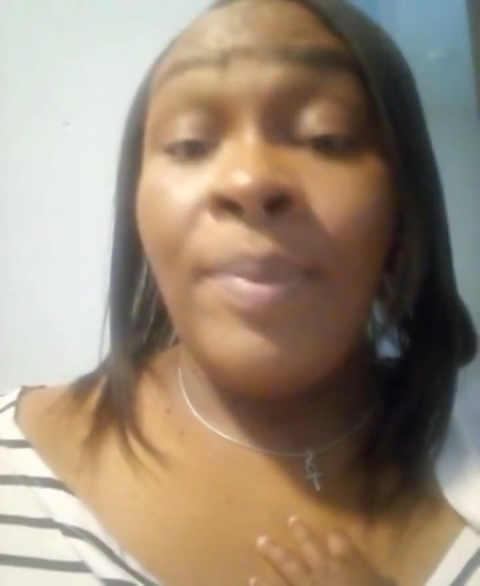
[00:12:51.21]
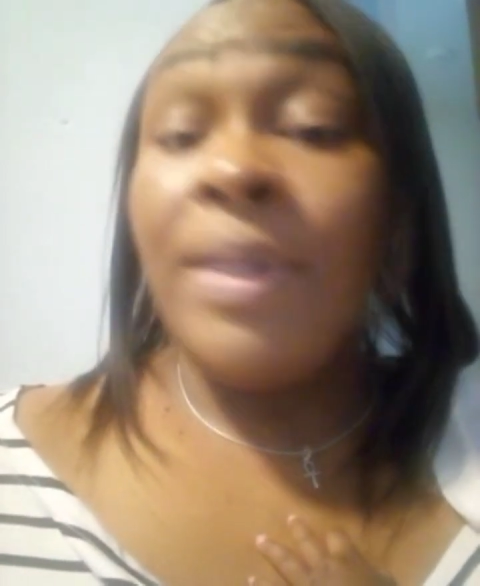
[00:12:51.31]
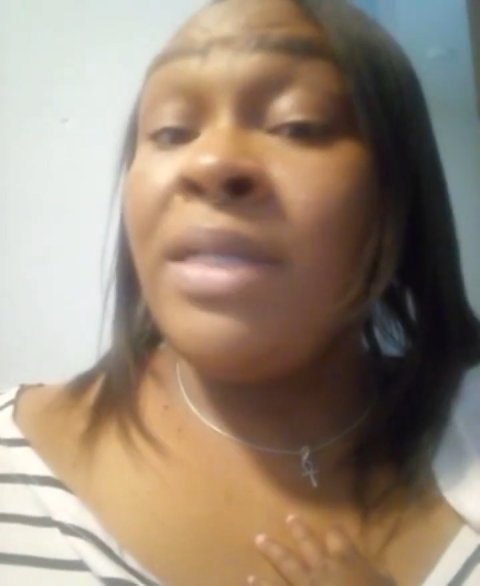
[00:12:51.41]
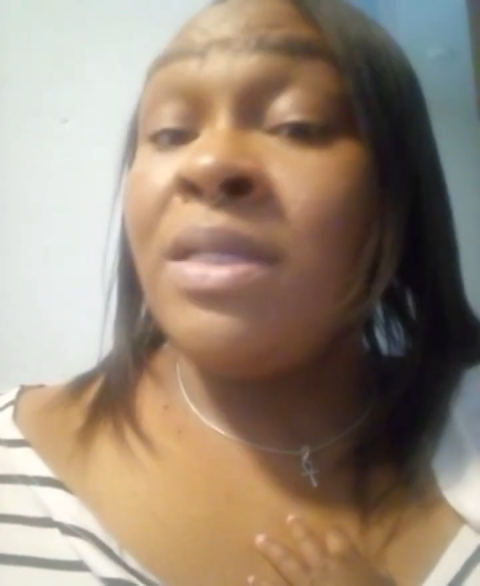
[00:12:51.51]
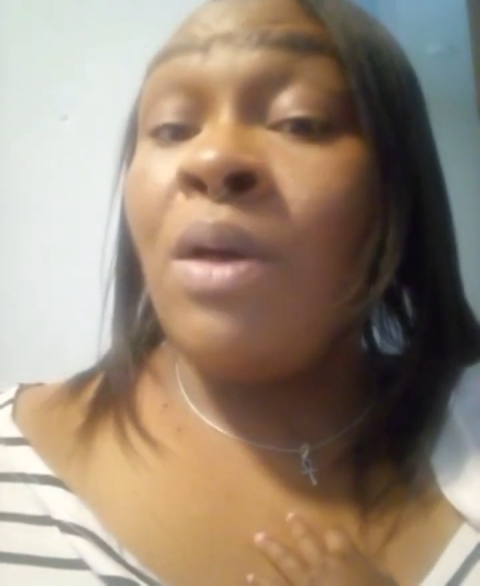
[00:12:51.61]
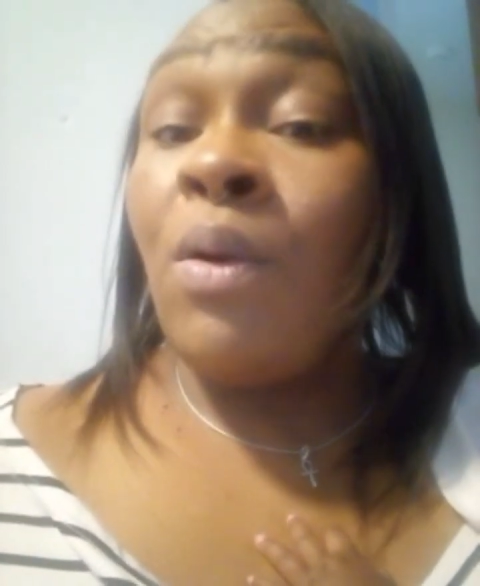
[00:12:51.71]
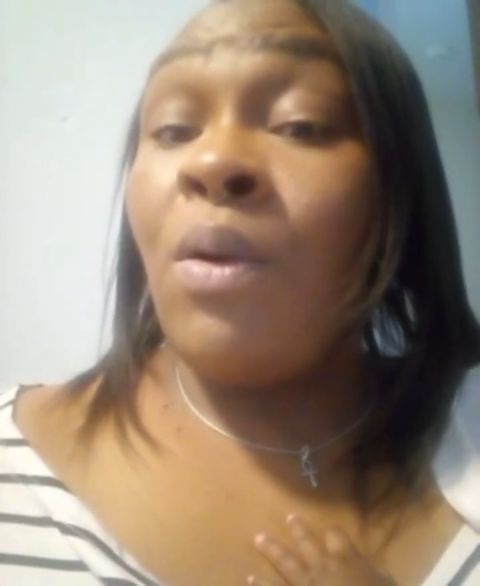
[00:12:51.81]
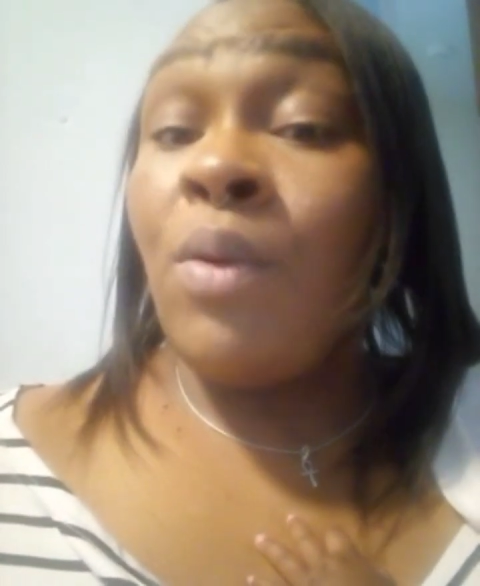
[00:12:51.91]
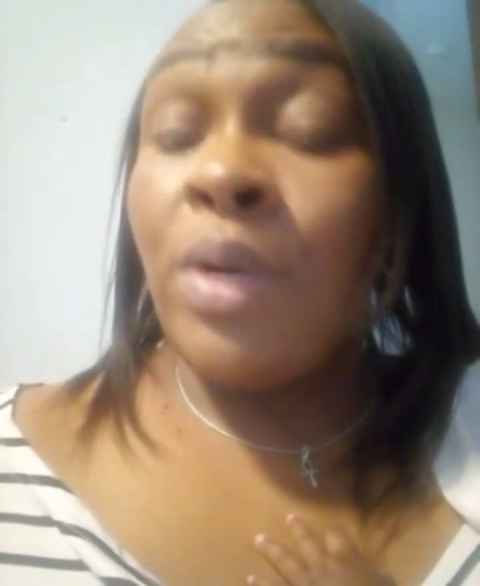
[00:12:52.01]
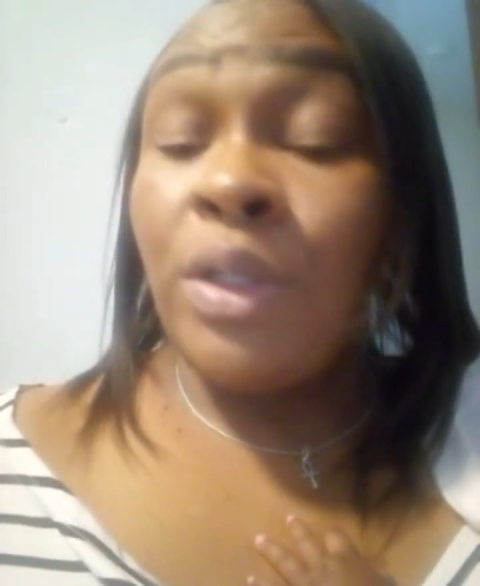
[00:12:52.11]
please go
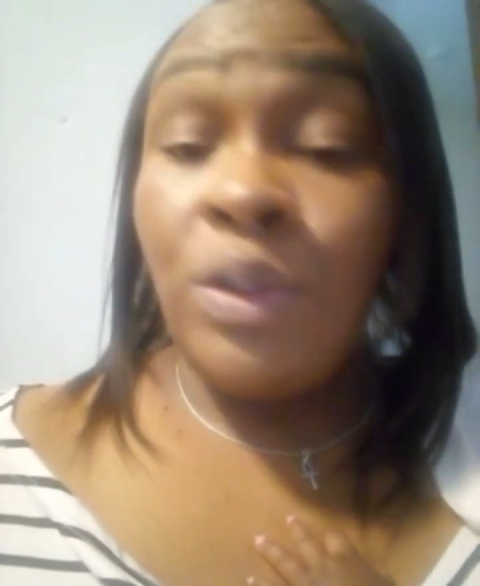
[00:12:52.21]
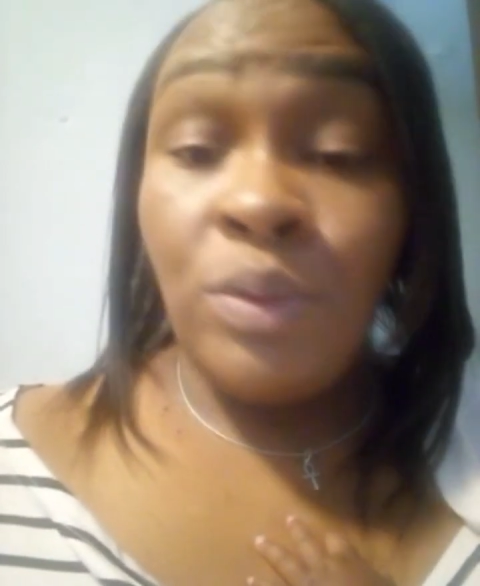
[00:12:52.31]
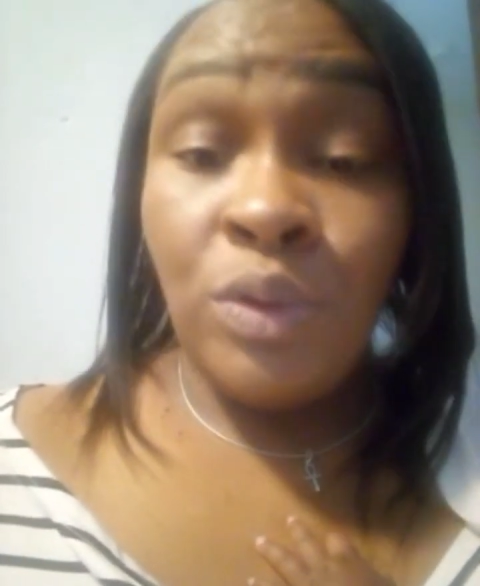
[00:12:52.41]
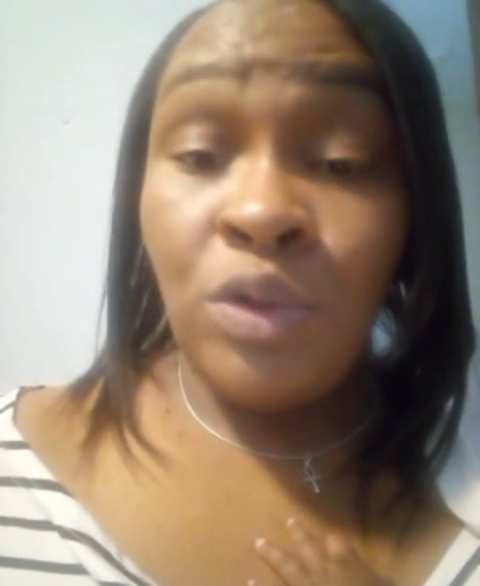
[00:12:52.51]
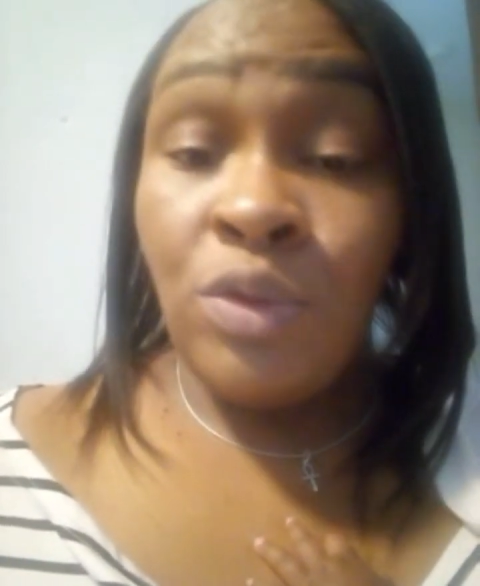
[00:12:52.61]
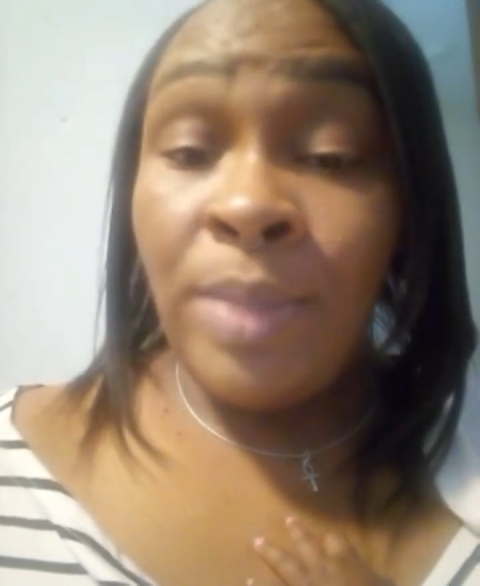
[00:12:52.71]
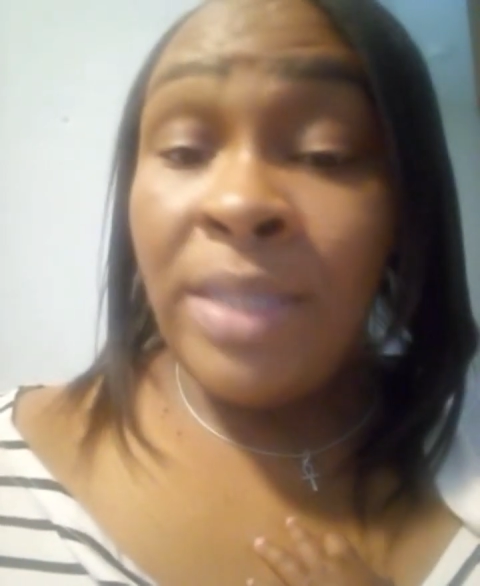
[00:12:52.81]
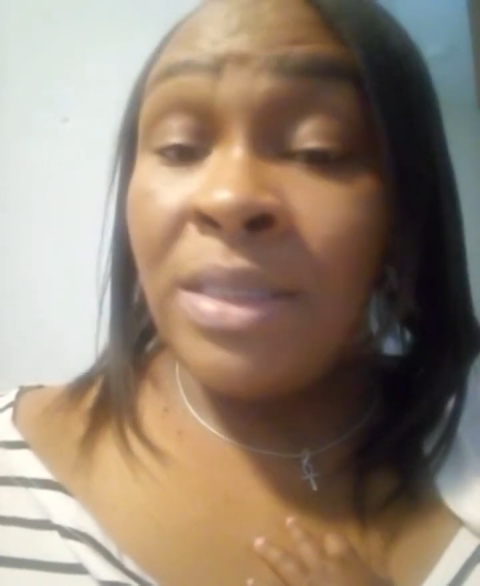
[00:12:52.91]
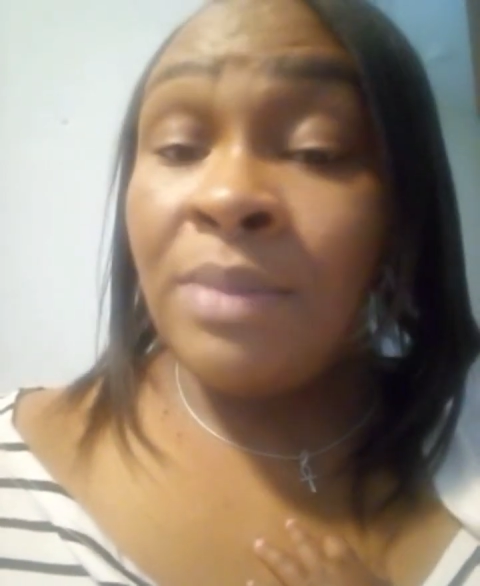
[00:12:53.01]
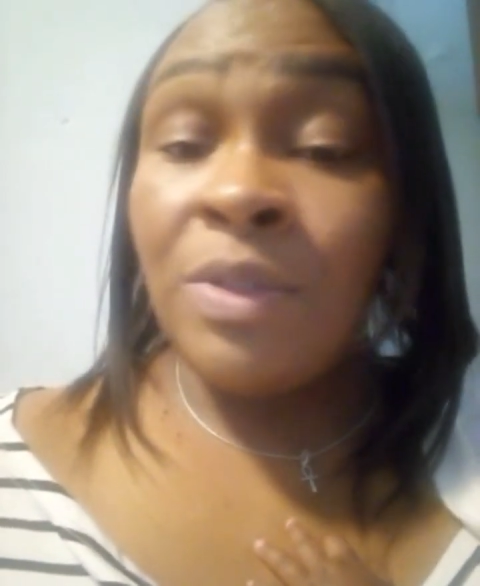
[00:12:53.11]
on YouTube and
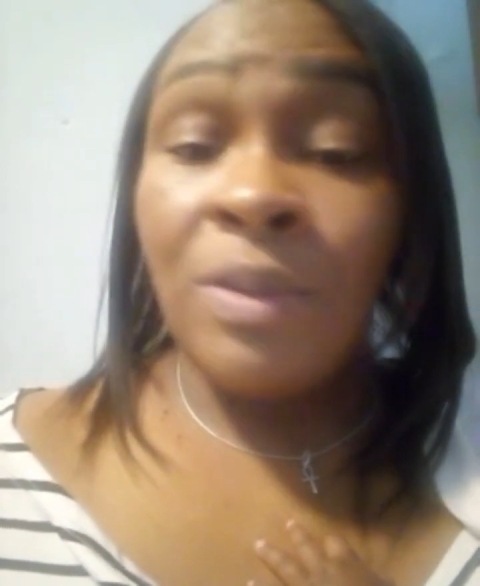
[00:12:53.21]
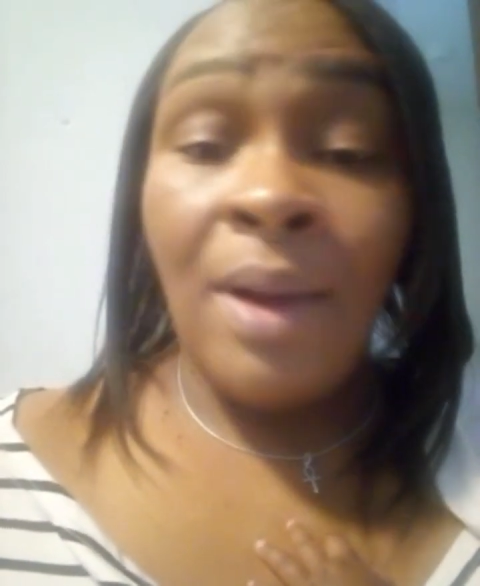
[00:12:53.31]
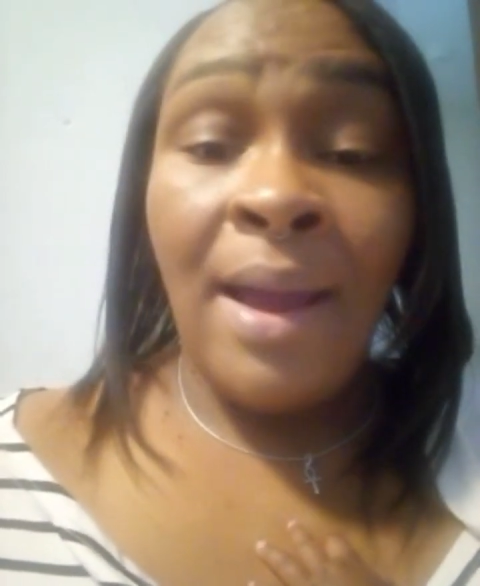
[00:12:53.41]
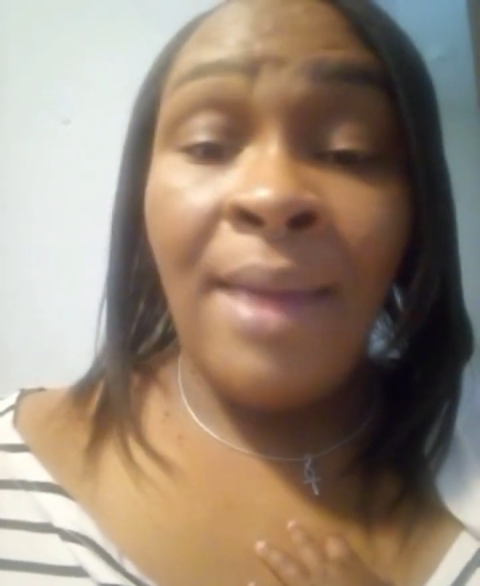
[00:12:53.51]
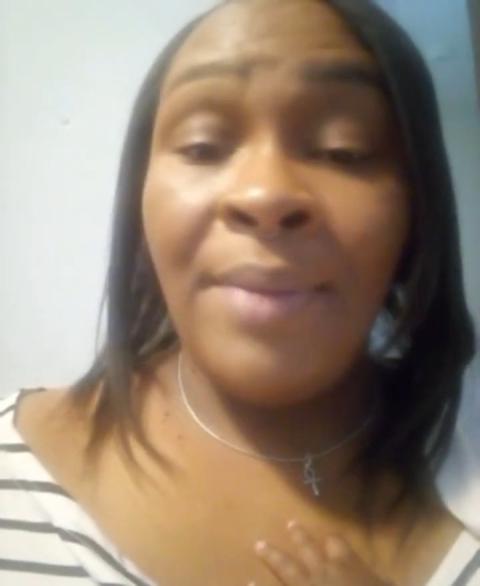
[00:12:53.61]
subscribe.